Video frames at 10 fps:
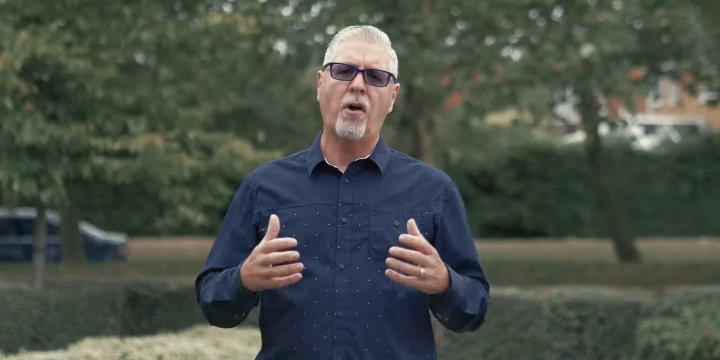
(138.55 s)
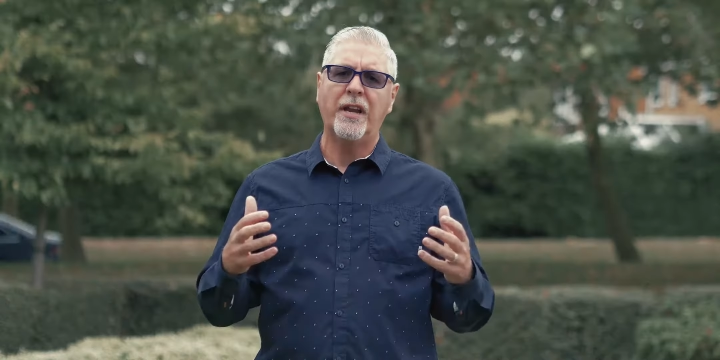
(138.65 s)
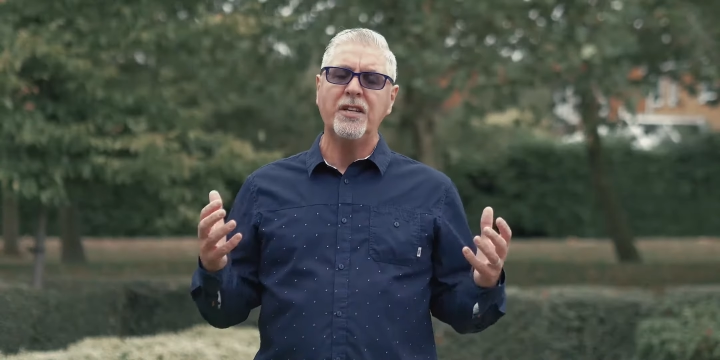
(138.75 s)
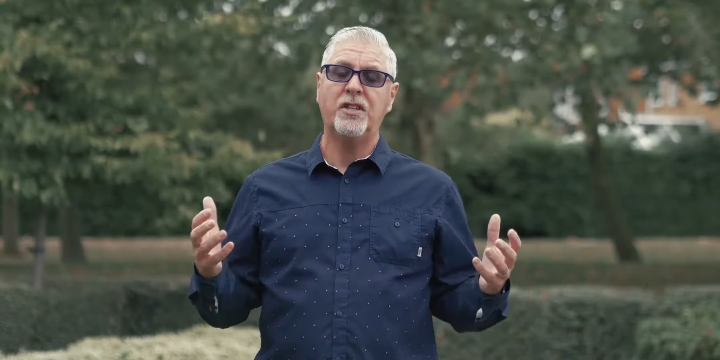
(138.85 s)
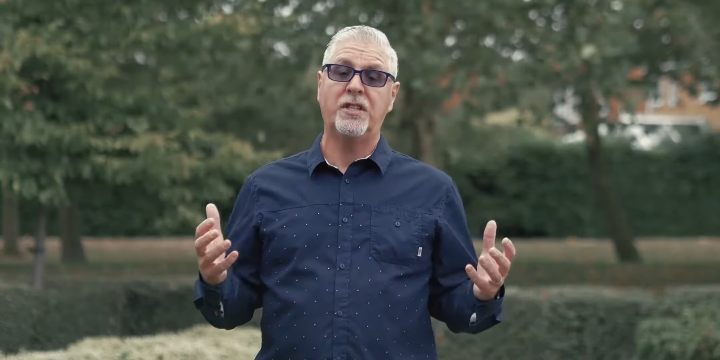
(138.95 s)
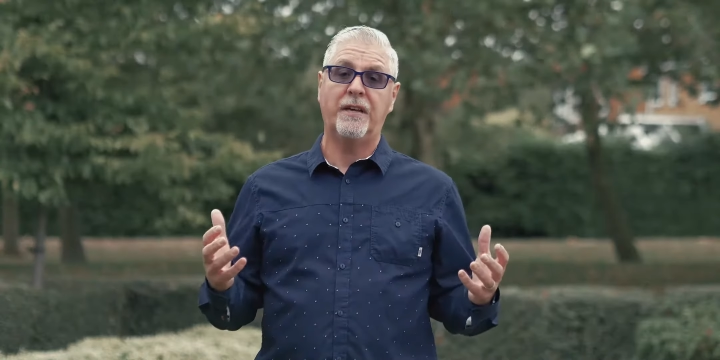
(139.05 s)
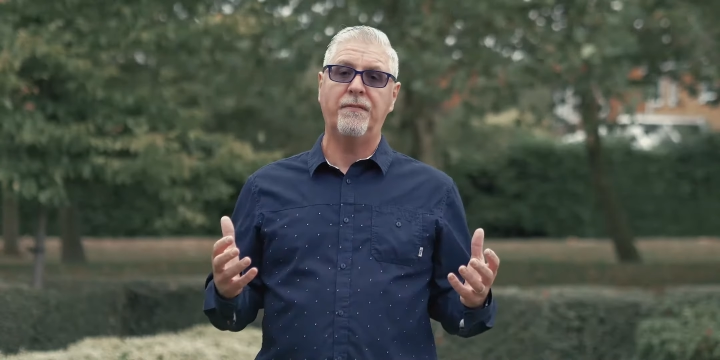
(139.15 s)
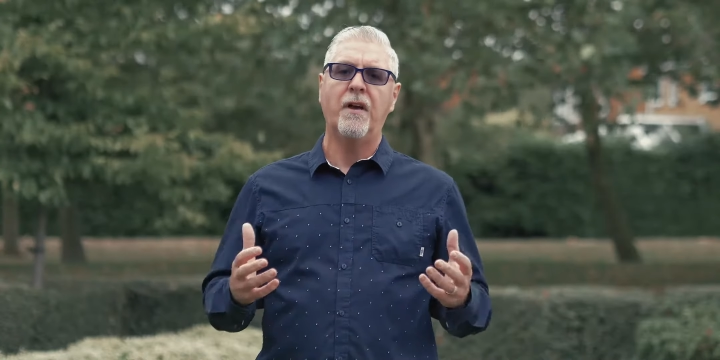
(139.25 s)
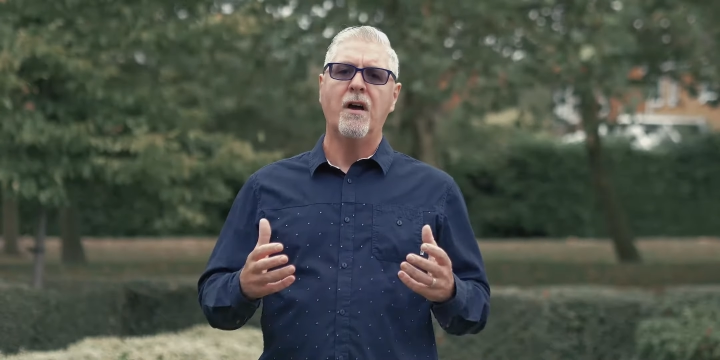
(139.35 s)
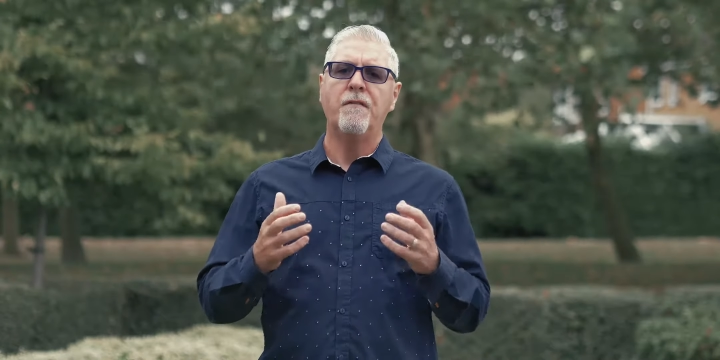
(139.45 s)
initiative
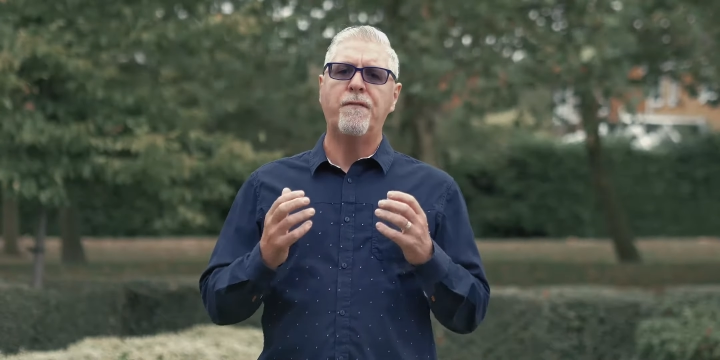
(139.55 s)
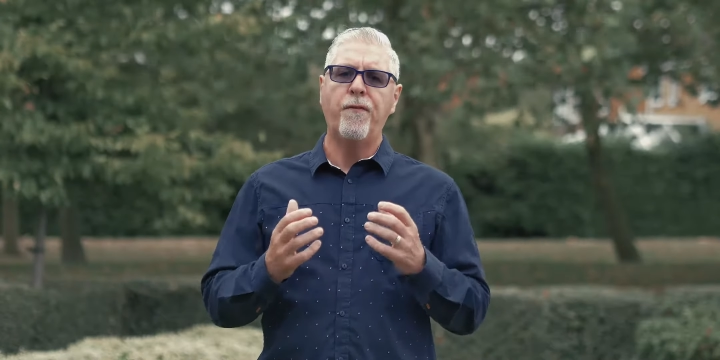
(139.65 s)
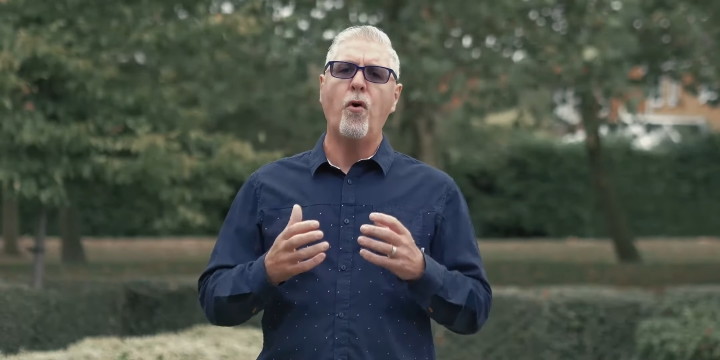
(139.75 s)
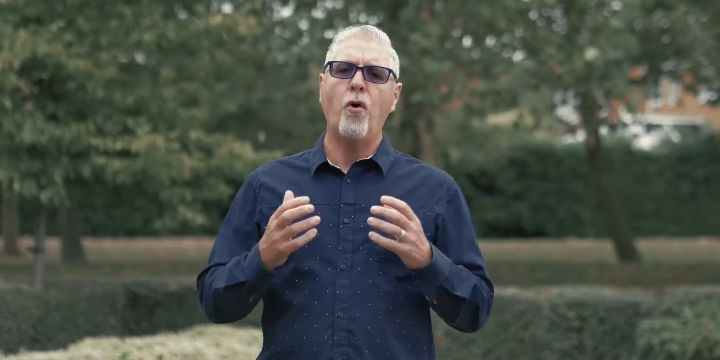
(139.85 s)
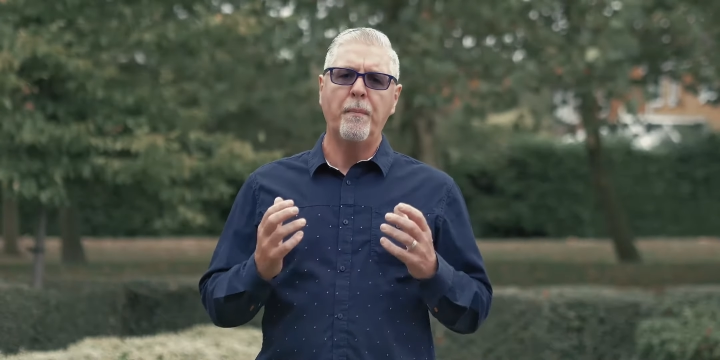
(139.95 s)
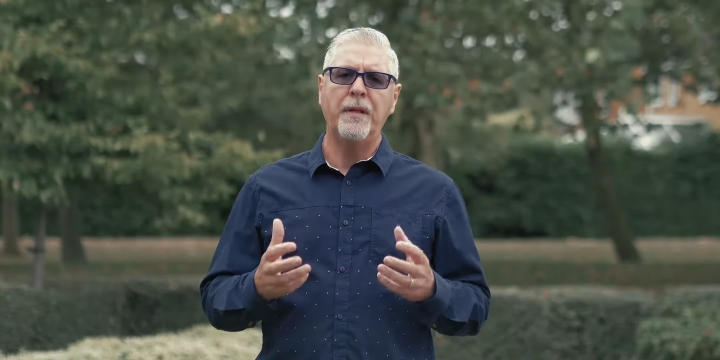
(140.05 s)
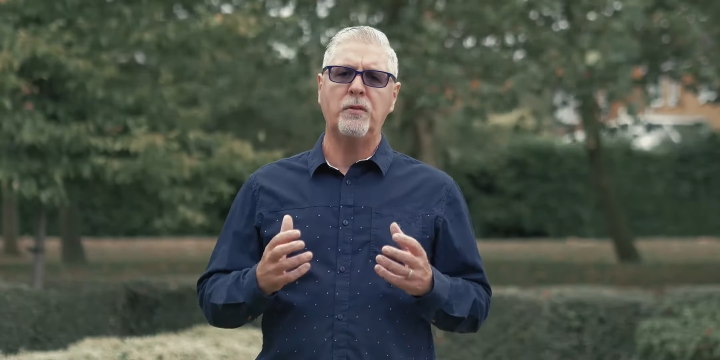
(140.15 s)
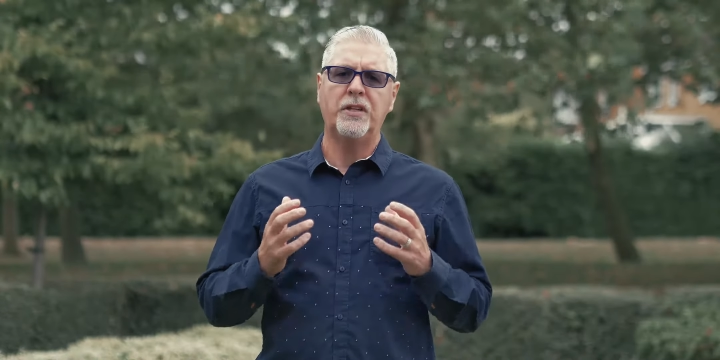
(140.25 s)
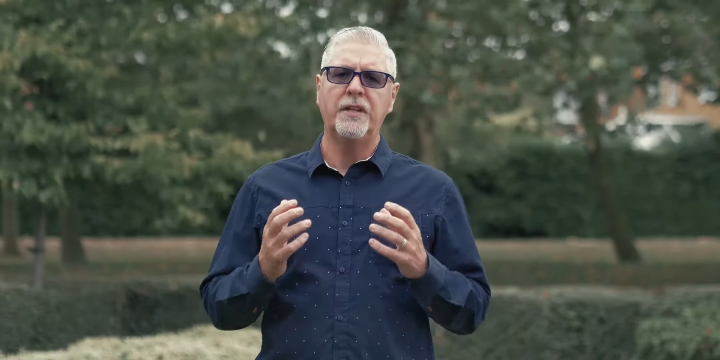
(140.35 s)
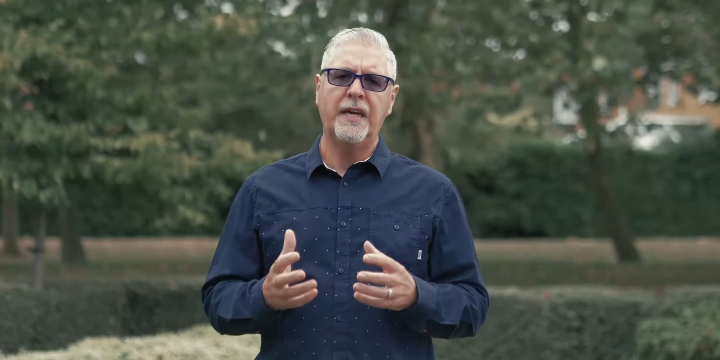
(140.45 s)
for
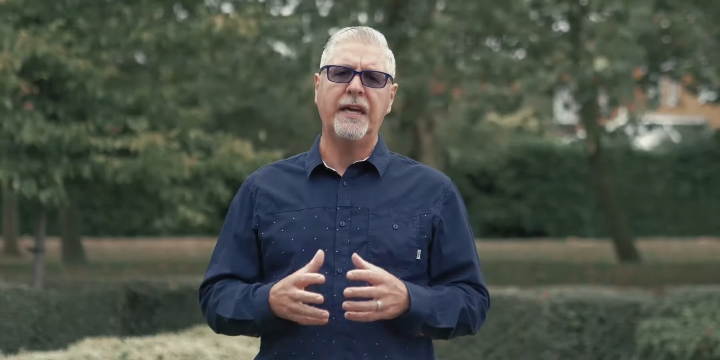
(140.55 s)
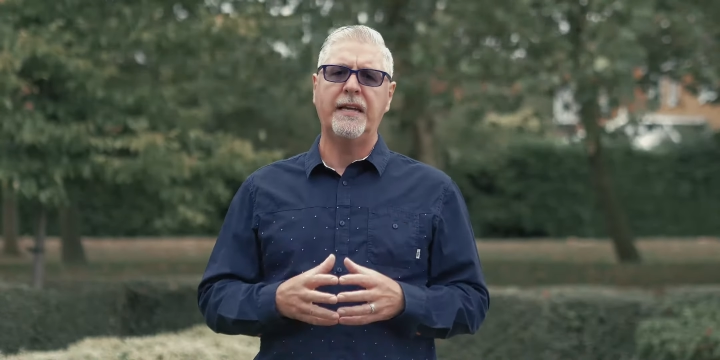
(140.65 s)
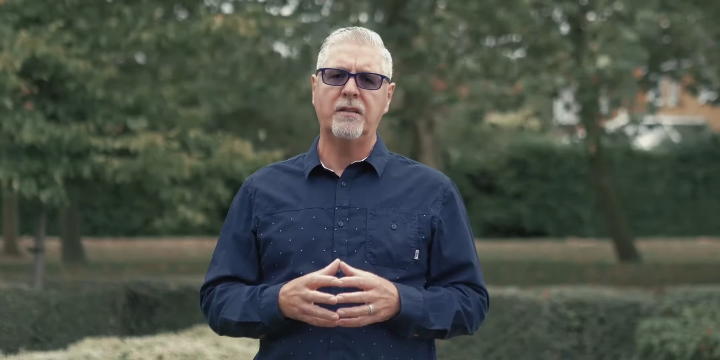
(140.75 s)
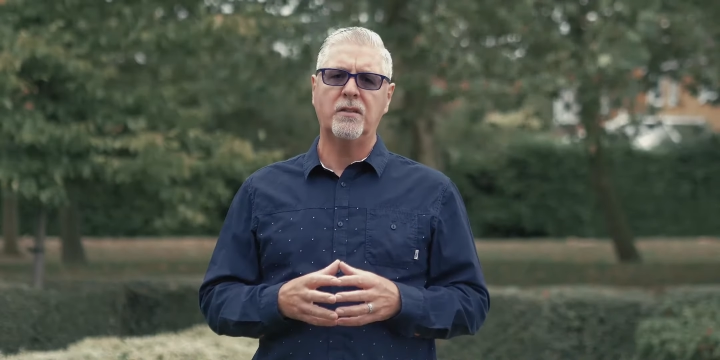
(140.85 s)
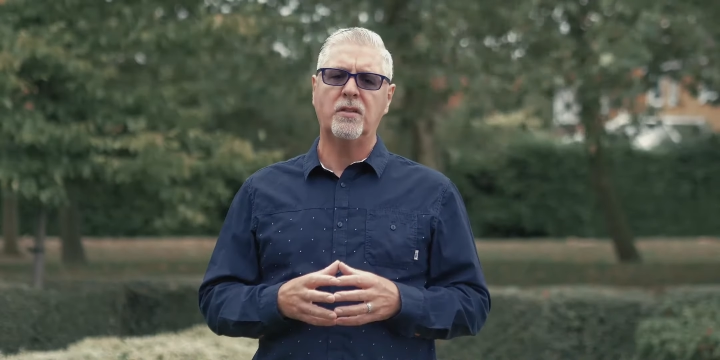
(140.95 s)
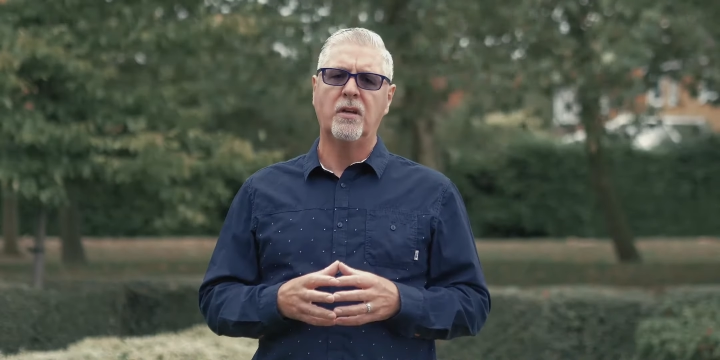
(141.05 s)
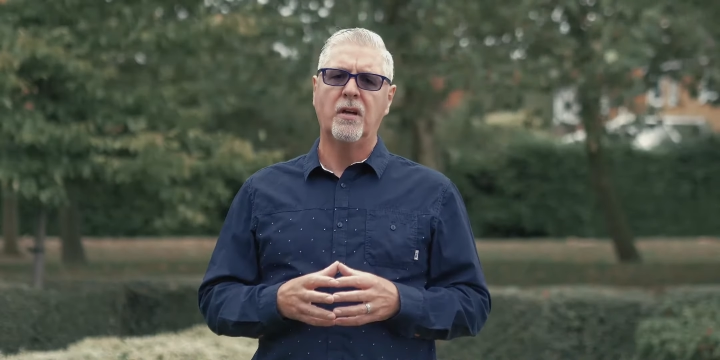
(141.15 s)
Milton Keynes.